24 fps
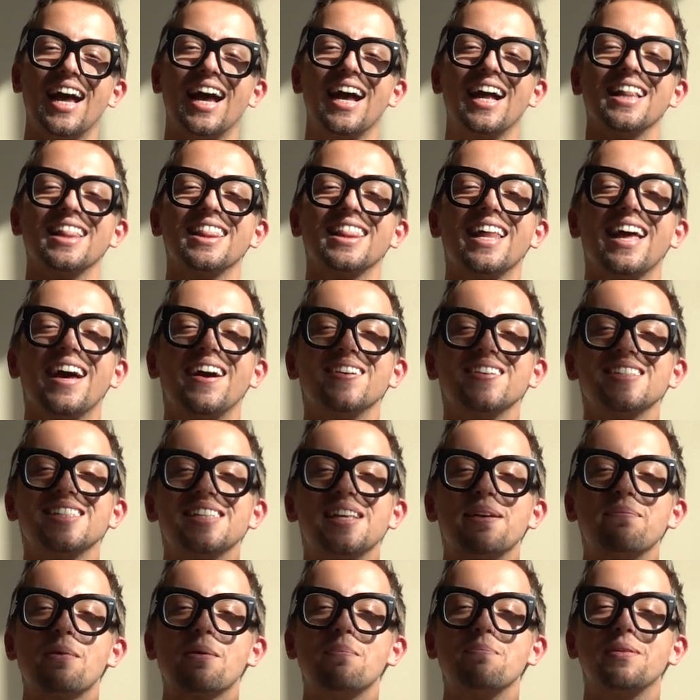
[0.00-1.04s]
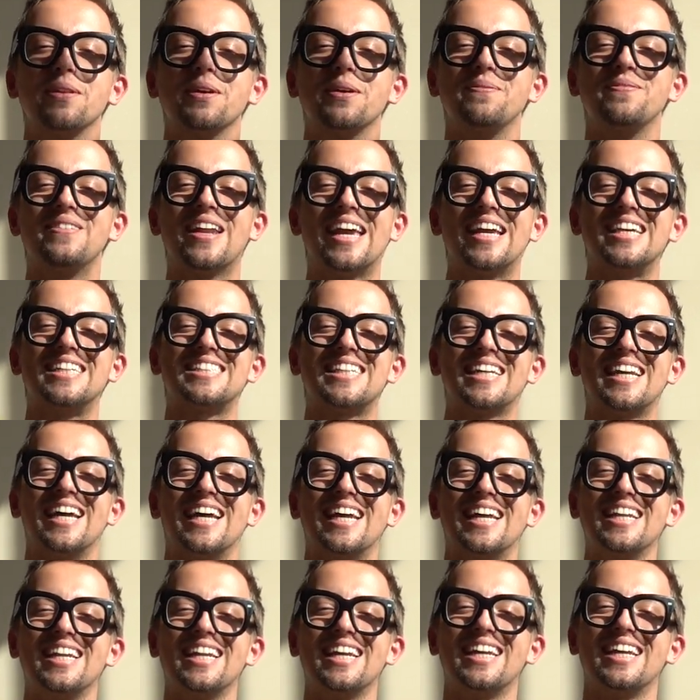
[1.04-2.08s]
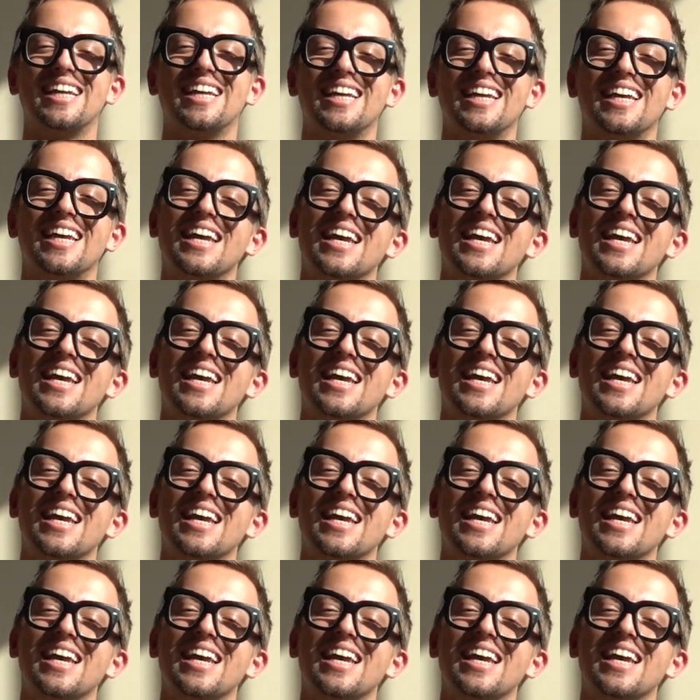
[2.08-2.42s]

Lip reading: Hello, Sip and Bloom Nation.